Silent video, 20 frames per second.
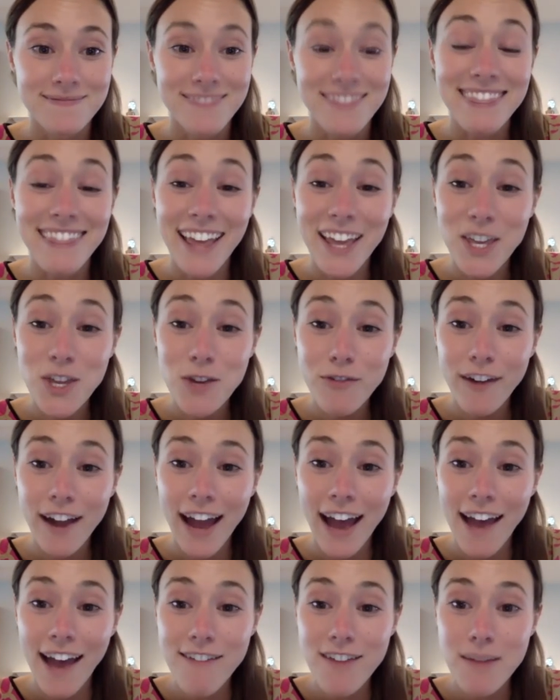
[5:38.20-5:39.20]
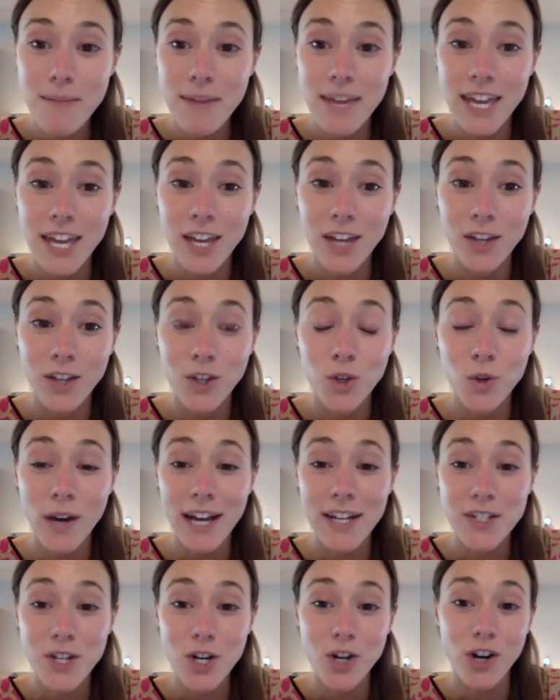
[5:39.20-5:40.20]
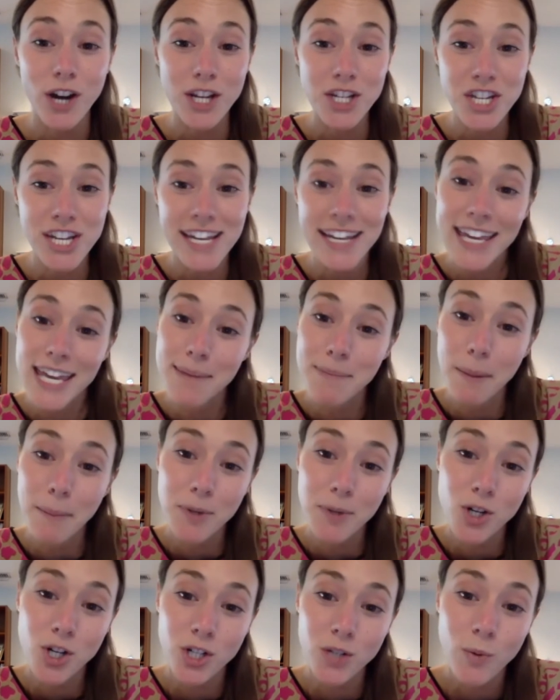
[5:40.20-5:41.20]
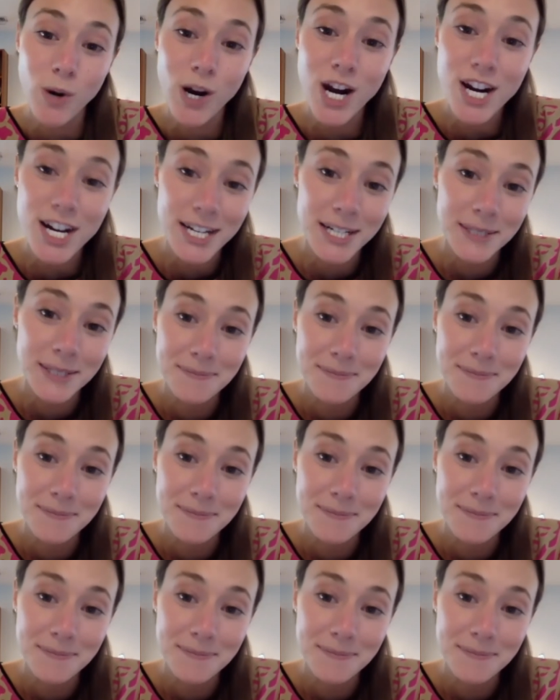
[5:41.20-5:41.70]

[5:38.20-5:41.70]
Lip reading: Thank you for having me. You guys are crushing it. Keep up your good work.